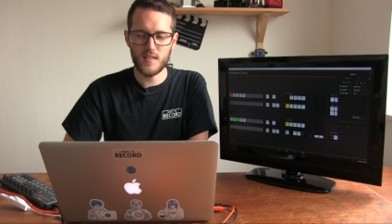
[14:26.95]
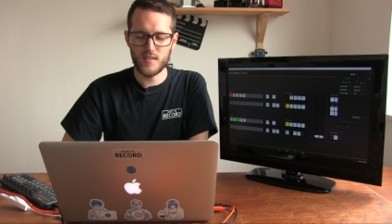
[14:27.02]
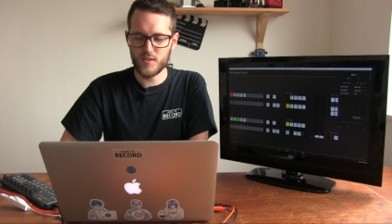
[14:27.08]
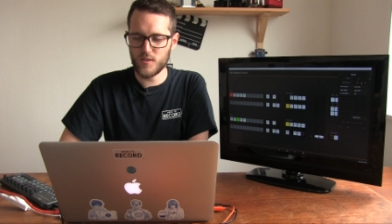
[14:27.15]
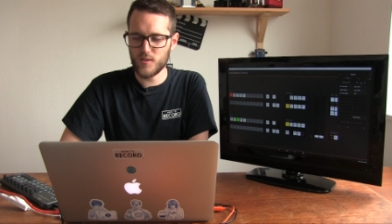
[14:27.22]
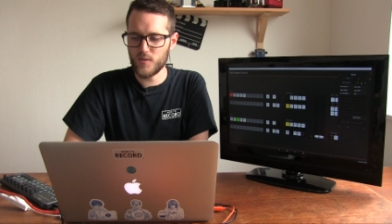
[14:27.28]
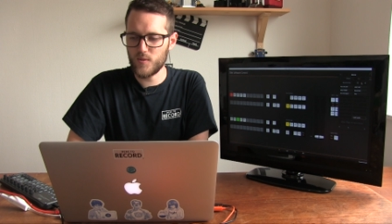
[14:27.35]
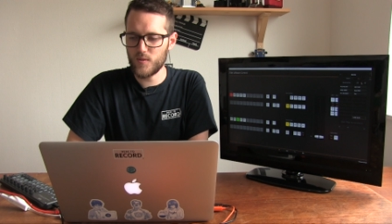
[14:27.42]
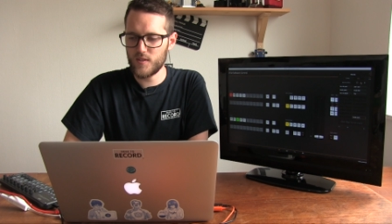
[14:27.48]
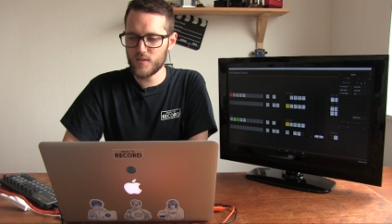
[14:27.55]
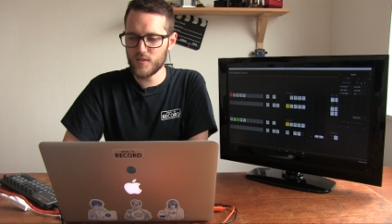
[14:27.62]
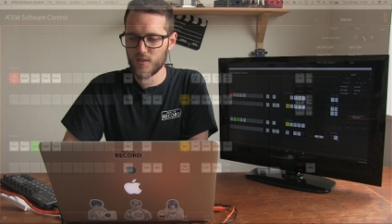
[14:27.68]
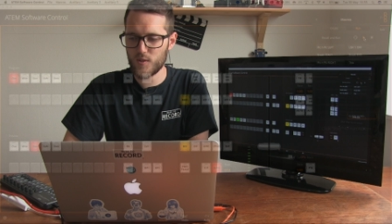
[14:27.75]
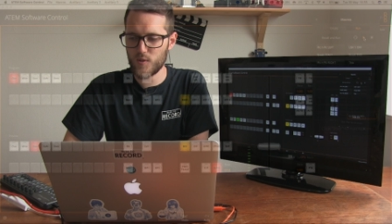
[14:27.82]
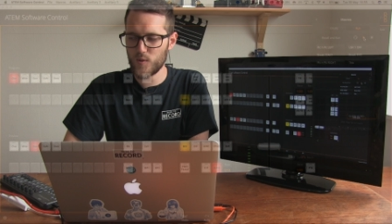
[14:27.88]
So it's
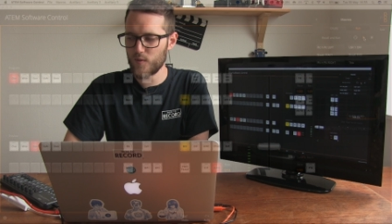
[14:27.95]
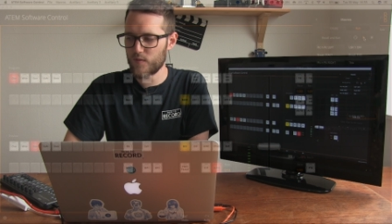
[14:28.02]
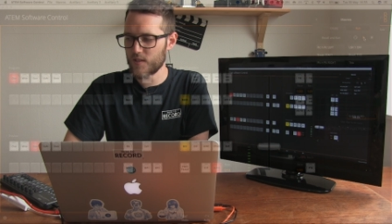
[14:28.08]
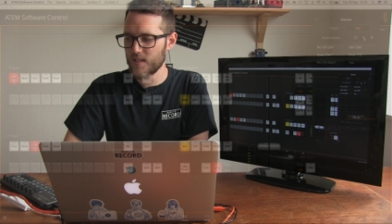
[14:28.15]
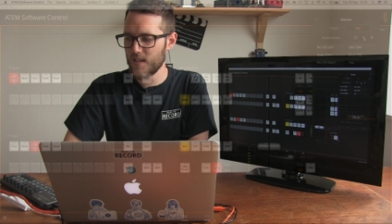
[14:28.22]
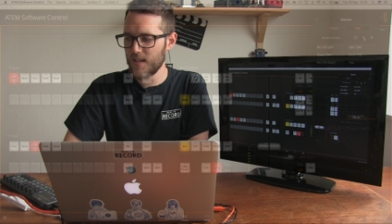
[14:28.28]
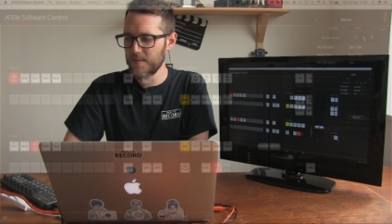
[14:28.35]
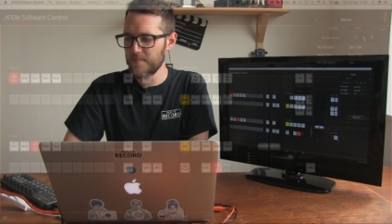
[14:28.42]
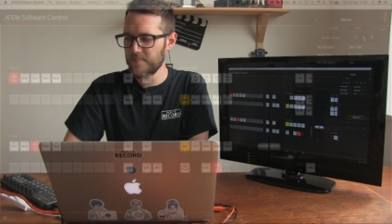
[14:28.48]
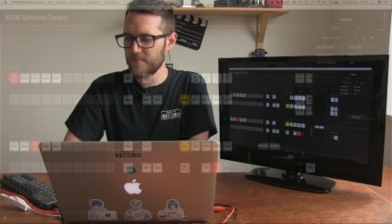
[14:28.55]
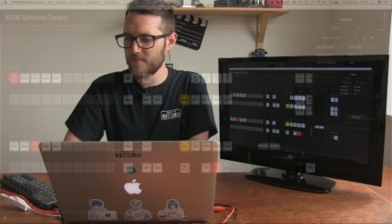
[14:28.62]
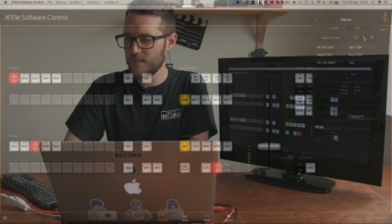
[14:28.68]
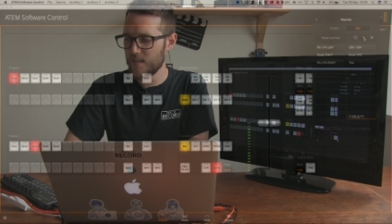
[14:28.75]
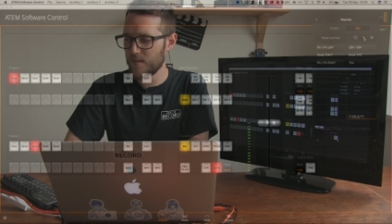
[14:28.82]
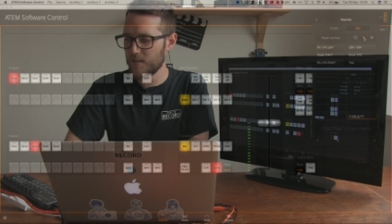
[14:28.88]
gonna go over time.
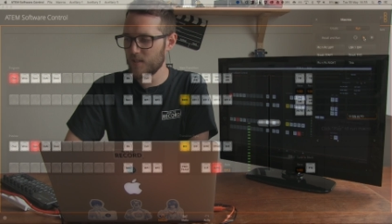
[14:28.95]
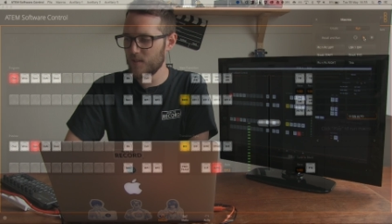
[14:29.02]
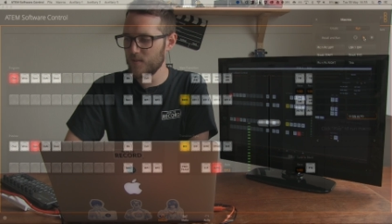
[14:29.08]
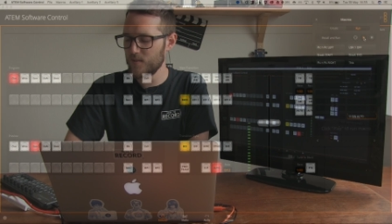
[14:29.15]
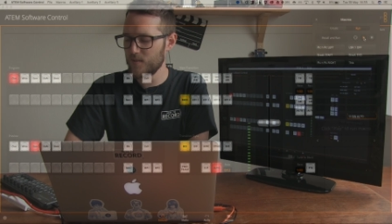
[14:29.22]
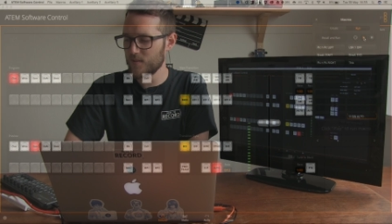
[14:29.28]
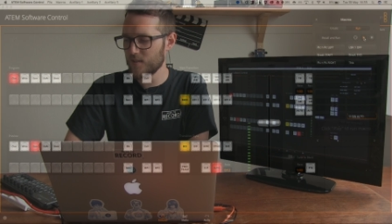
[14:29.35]
There we go,